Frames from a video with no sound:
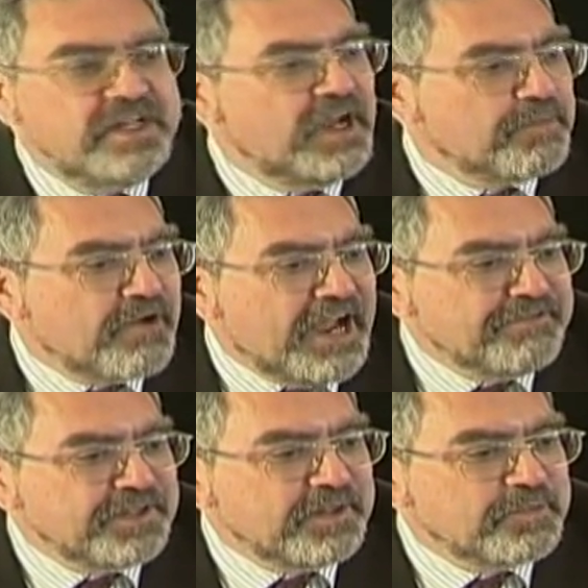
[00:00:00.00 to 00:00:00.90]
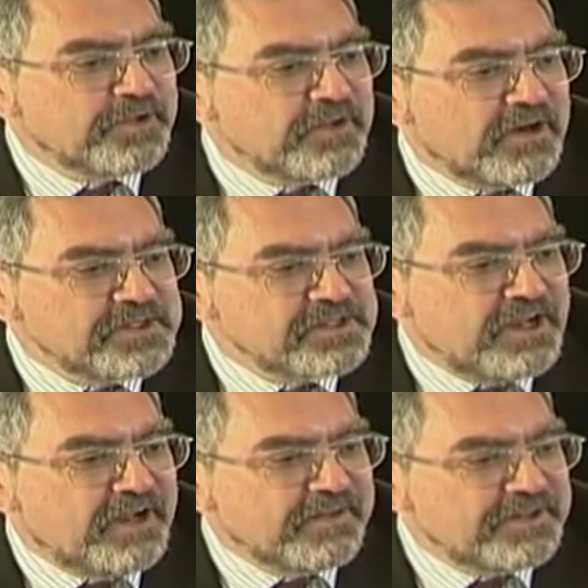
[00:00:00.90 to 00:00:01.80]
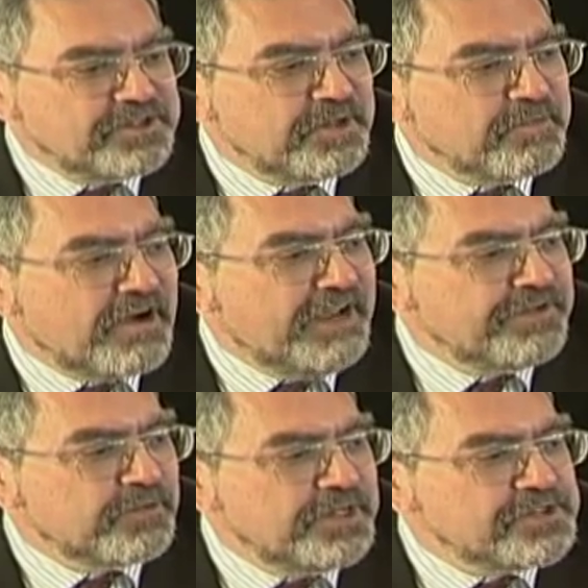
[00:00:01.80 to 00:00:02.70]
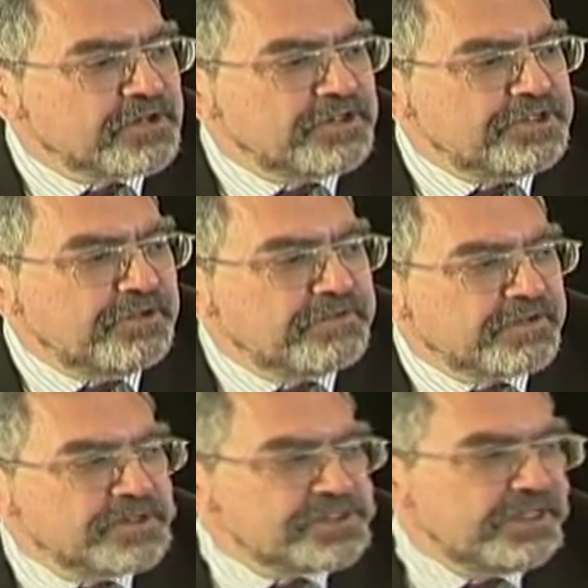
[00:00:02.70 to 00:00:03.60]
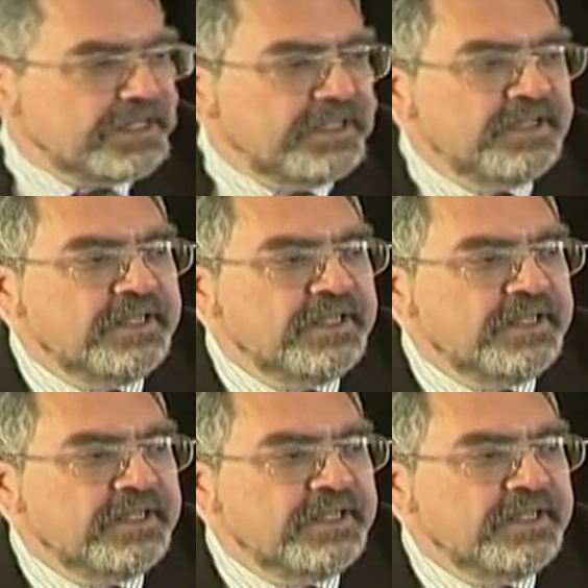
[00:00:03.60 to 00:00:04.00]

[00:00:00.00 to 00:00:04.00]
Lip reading: a private liberal arts college, and a private research university.